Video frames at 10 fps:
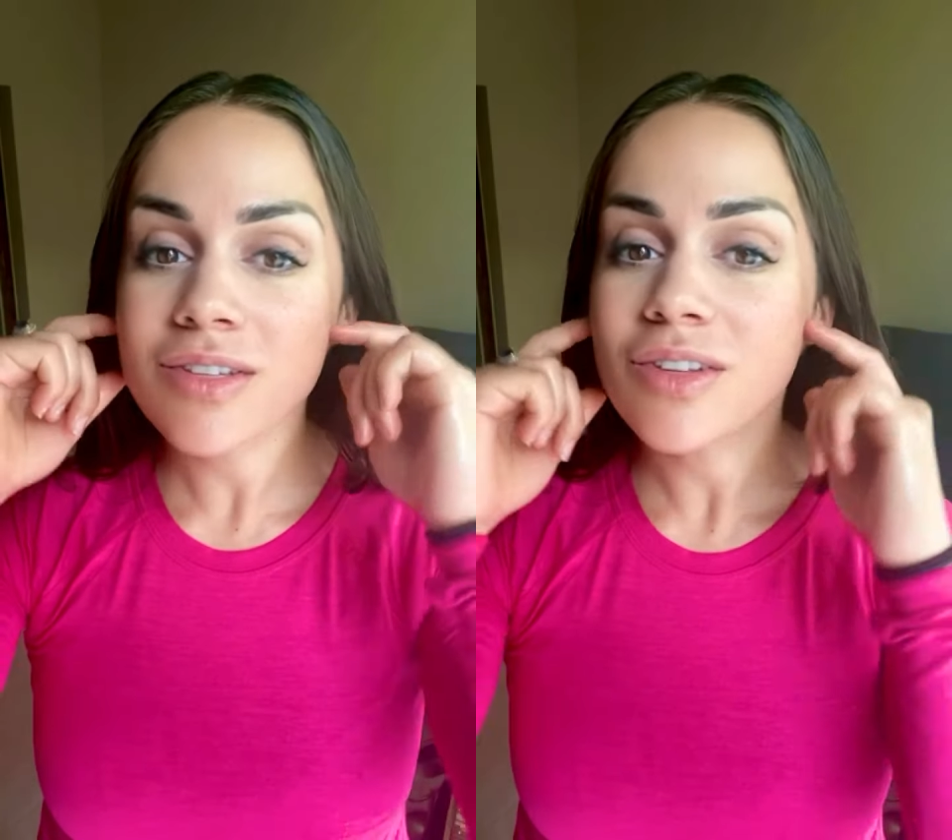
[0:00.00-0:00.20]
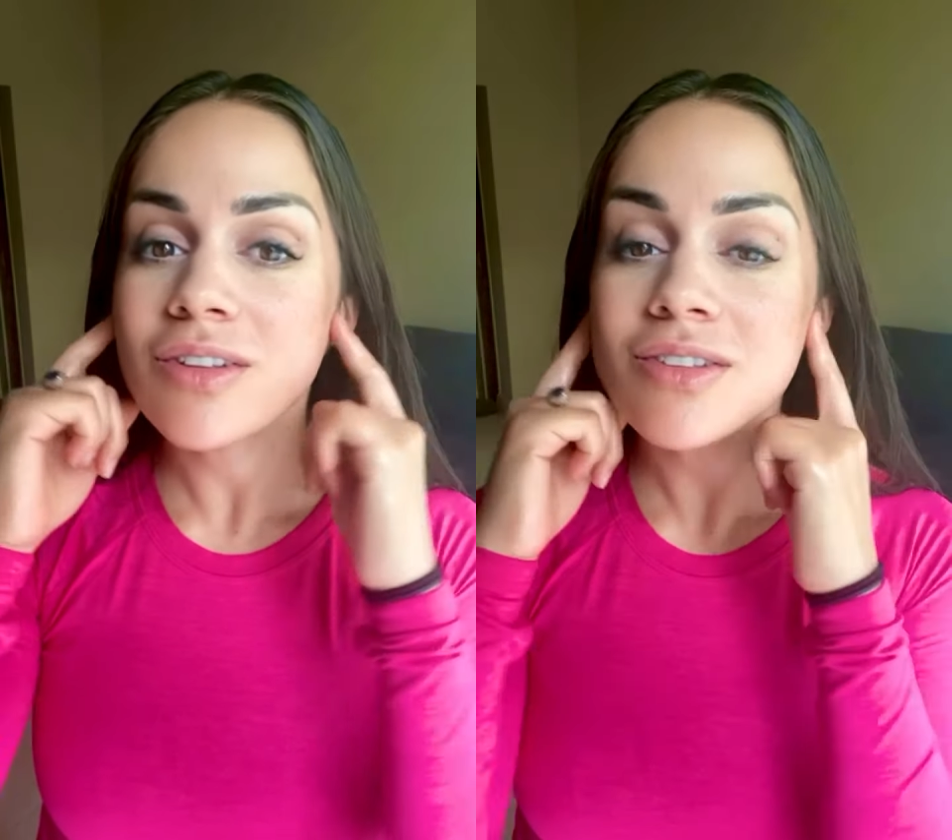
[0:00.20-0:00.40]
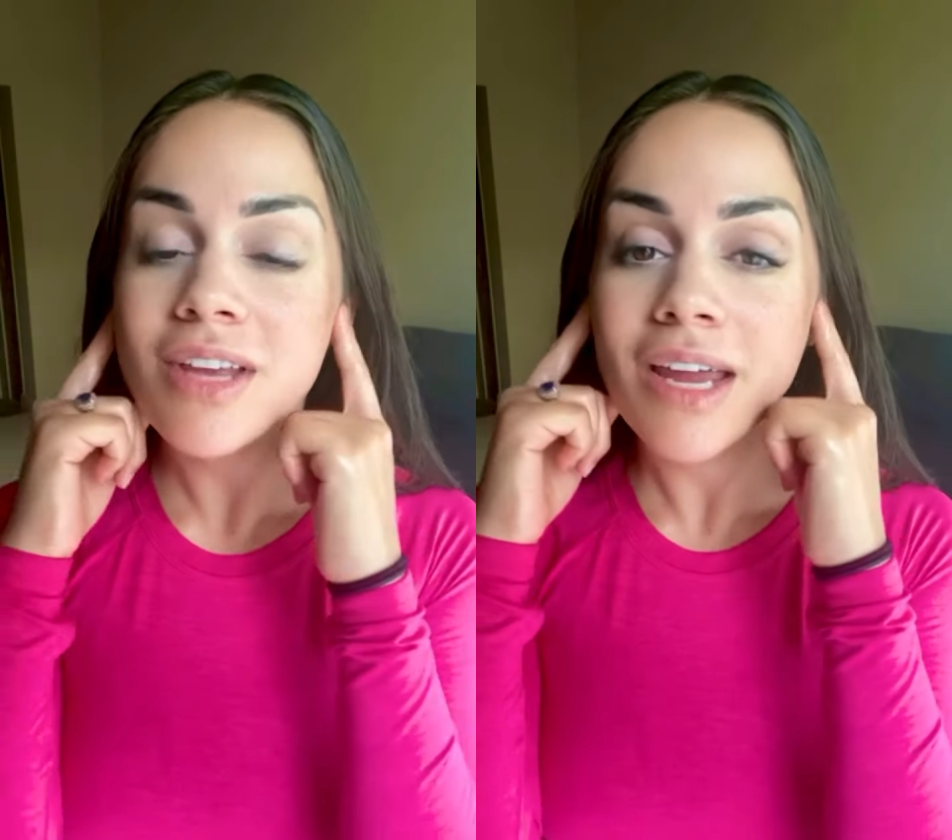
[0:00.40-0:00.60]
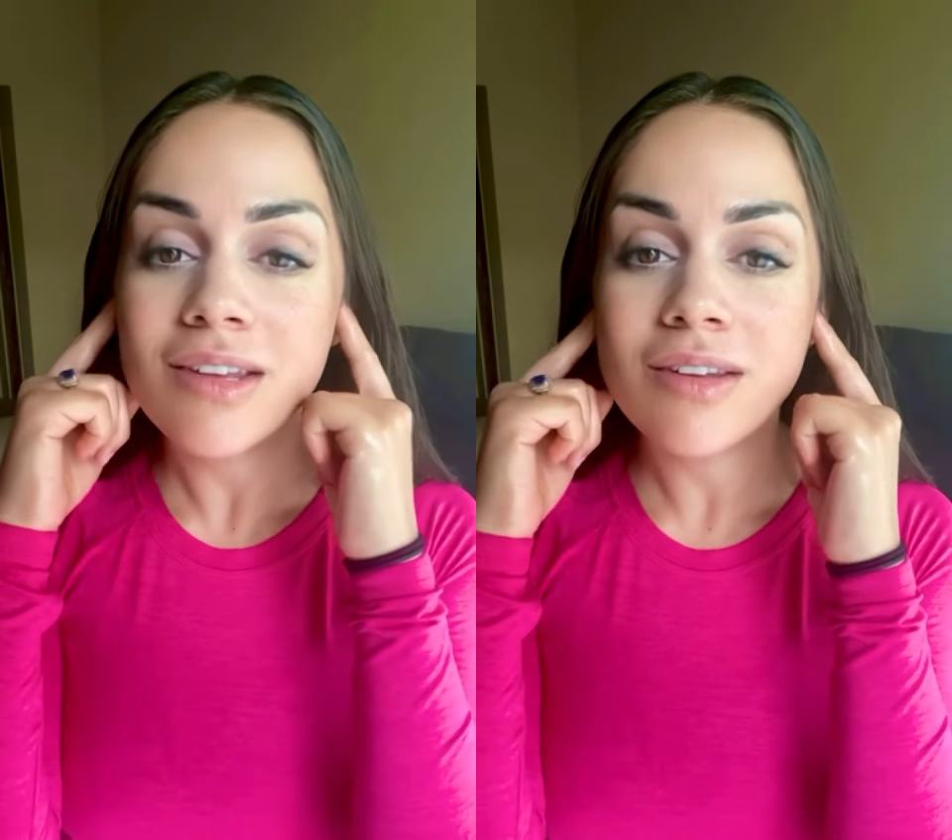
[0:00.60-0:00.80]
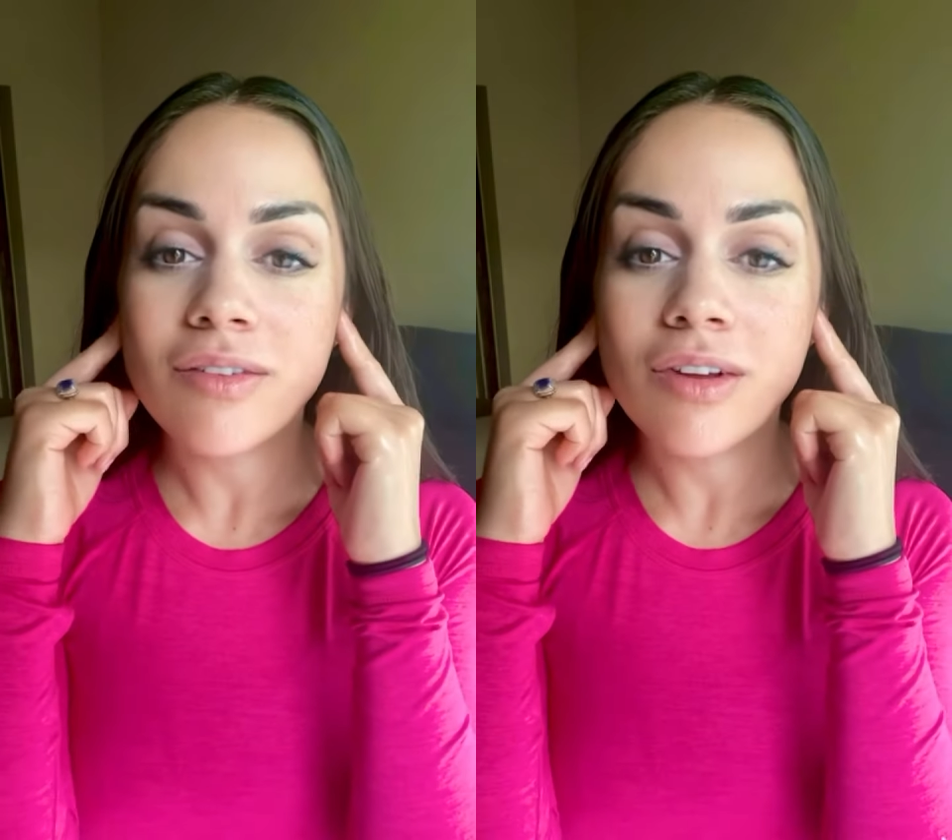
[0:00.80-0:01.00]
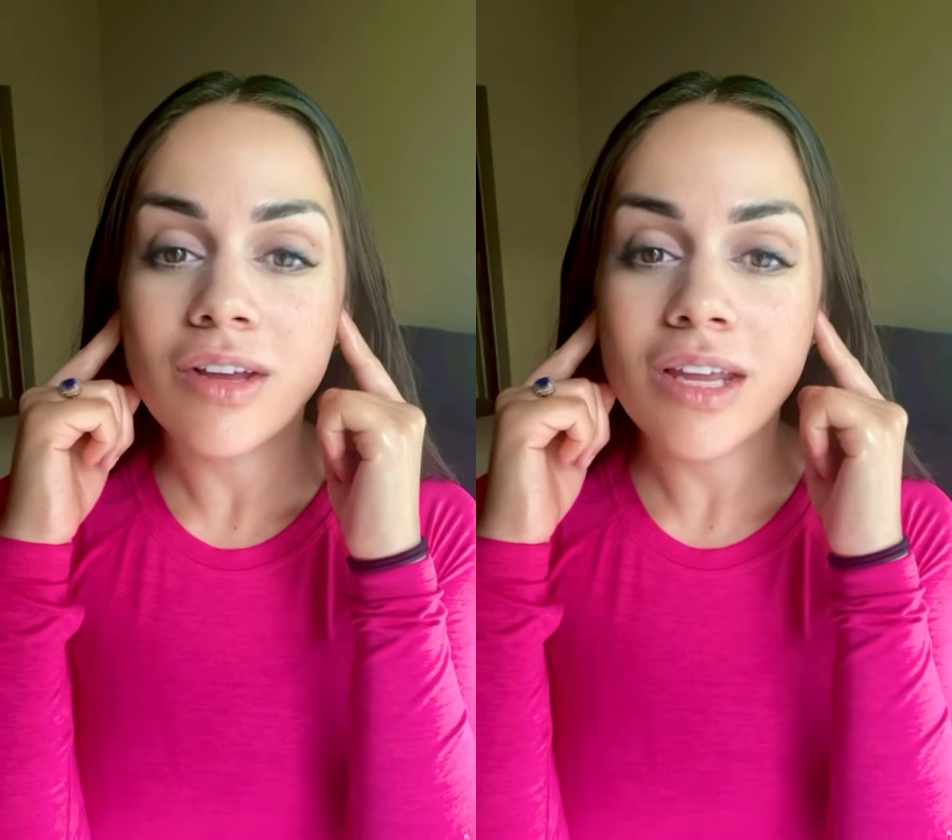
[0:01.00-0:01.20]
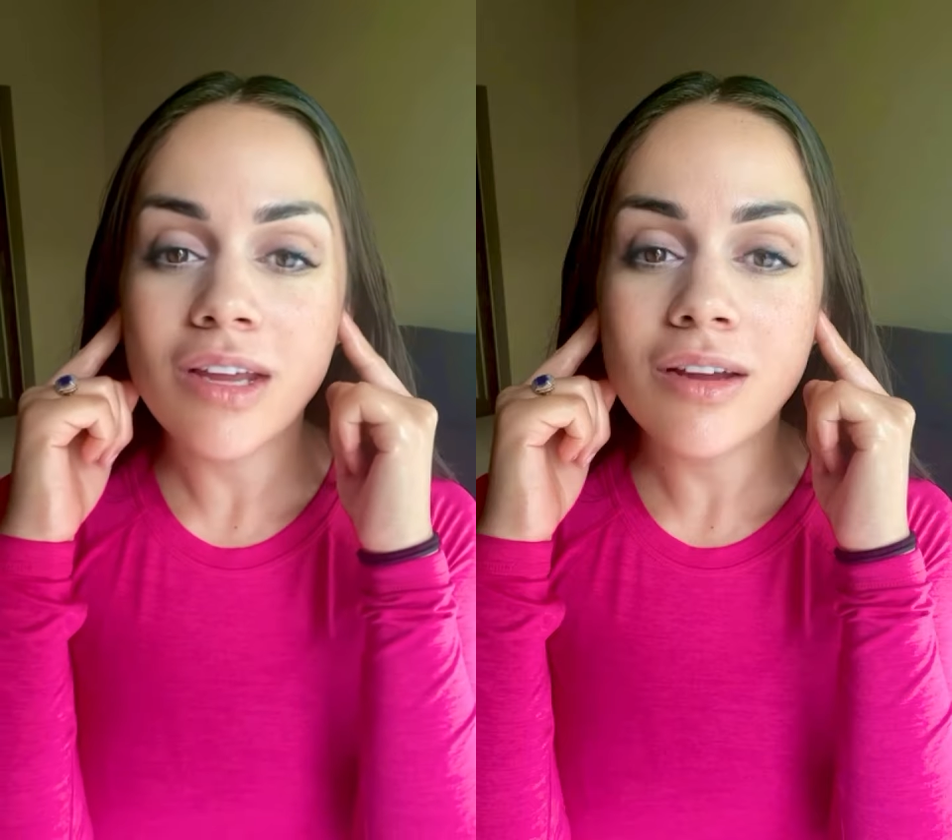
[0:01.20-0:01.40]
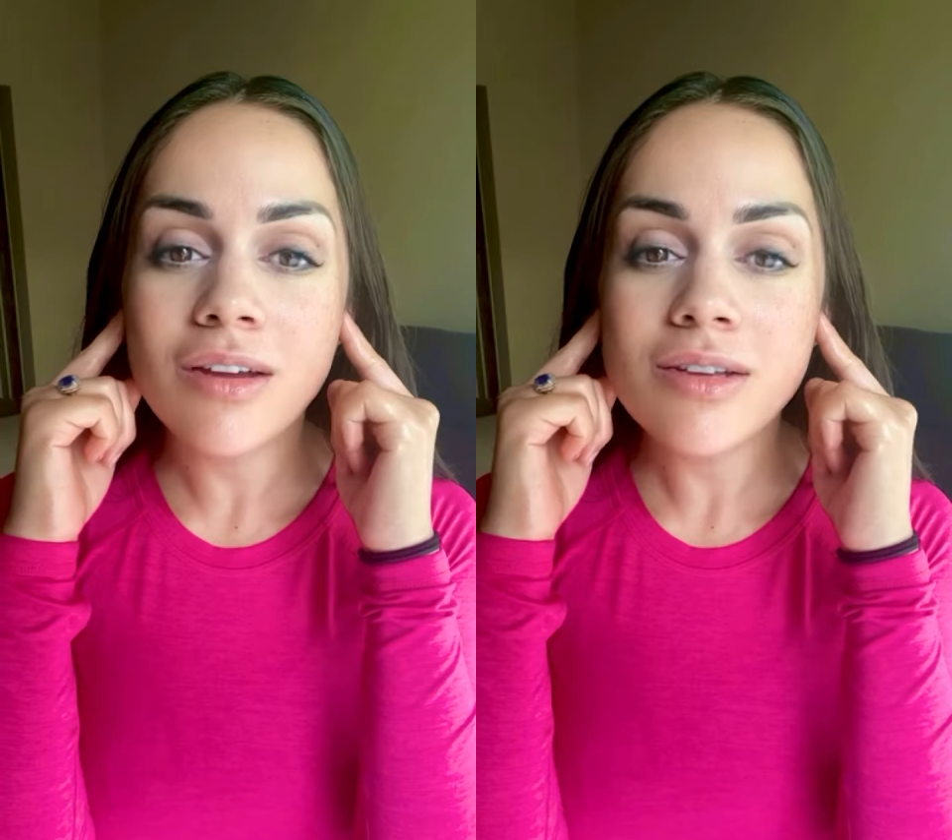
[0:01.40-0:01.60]
to the sides of your
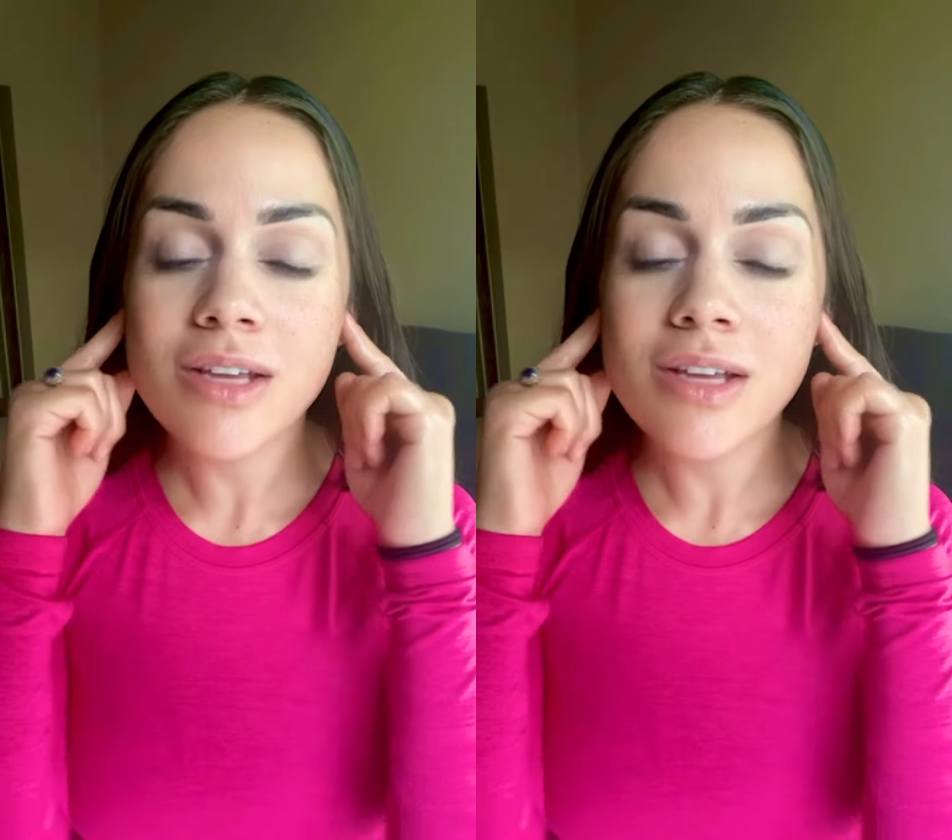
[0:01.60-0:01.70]
ears.